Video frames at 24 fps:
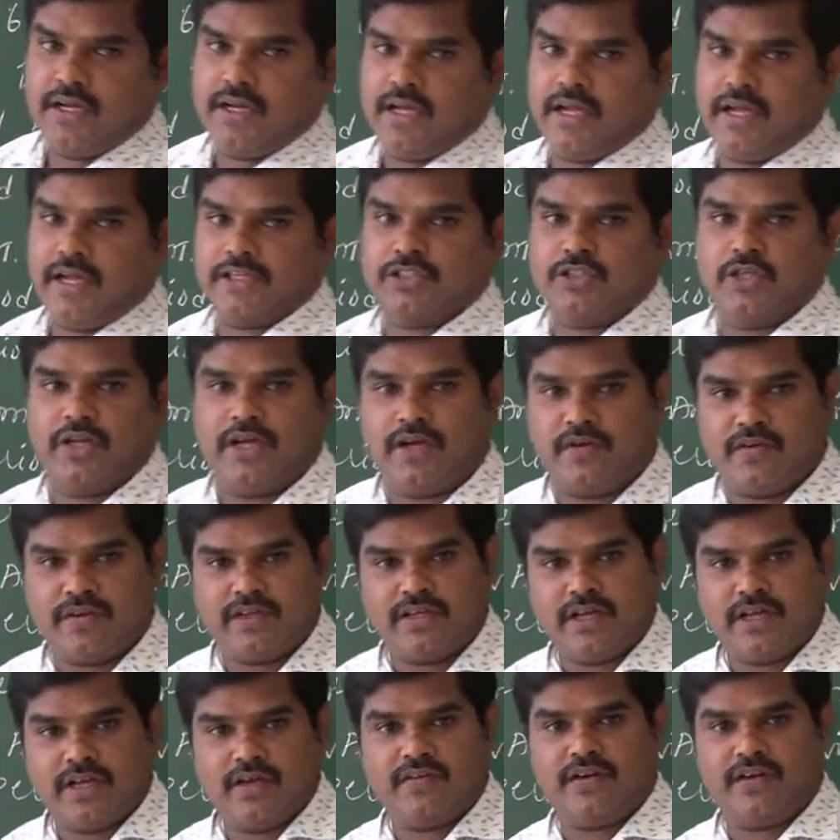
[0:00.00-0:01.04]
Actually,
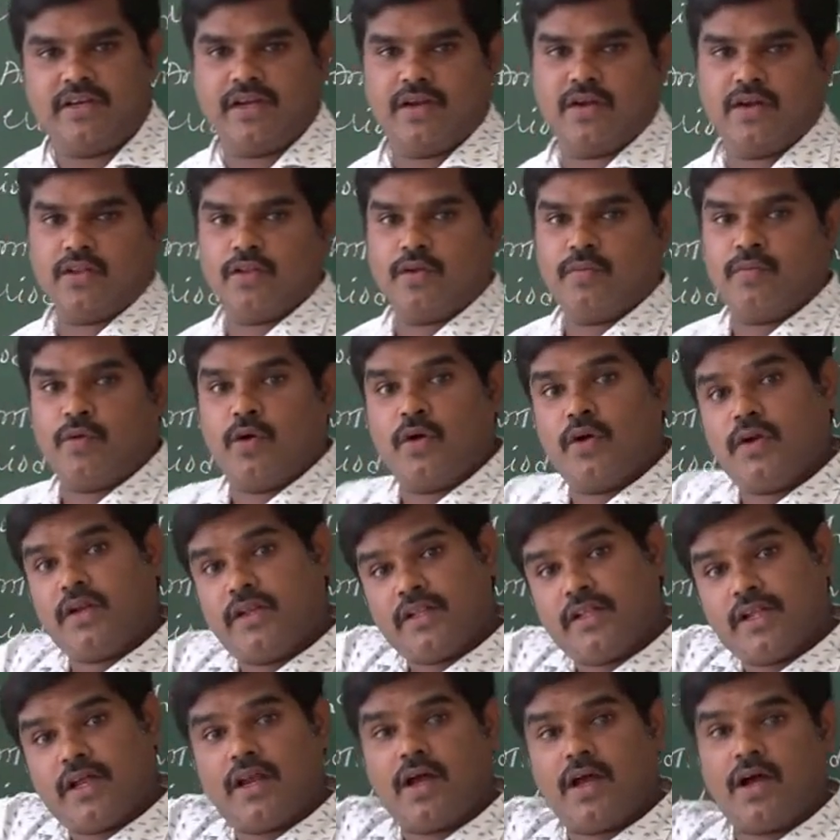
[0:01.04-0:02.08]
I have written on the board in
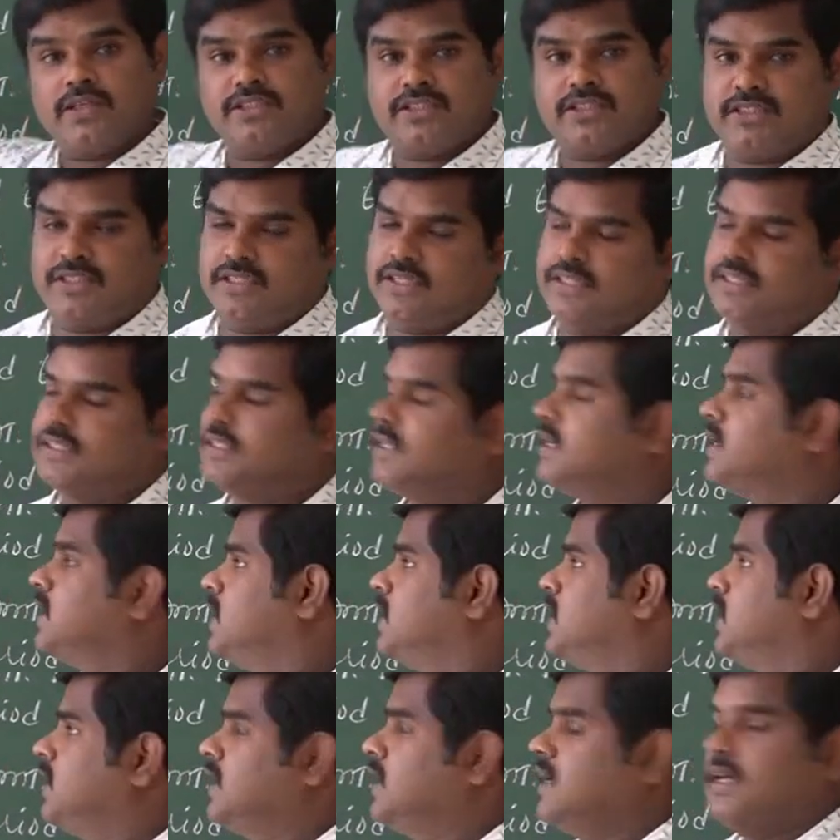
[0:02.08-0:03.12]
the last
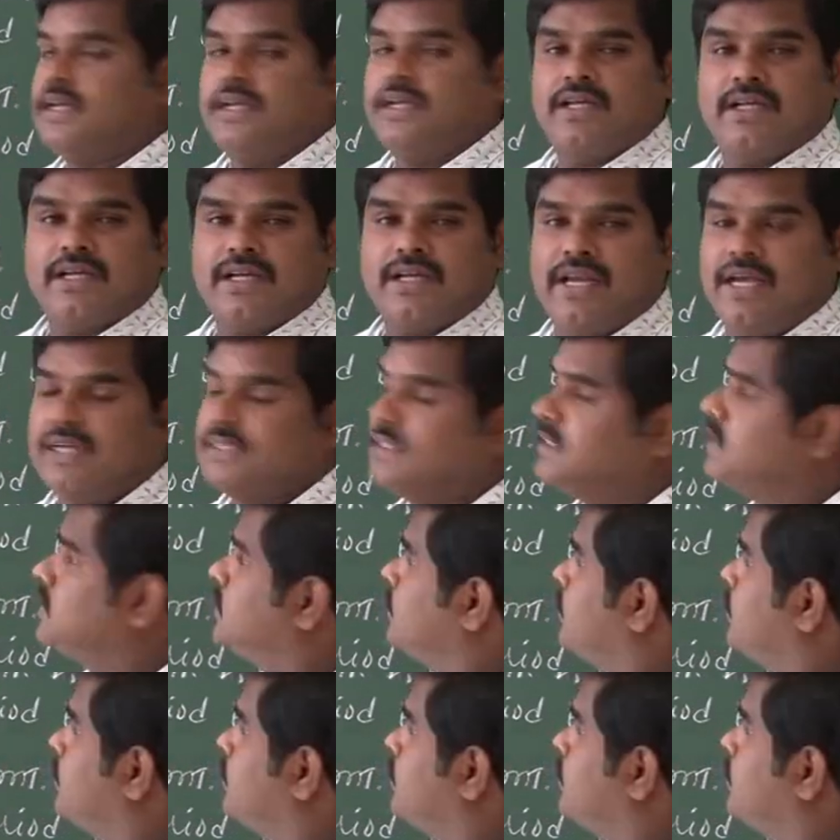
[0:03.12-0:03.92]
class.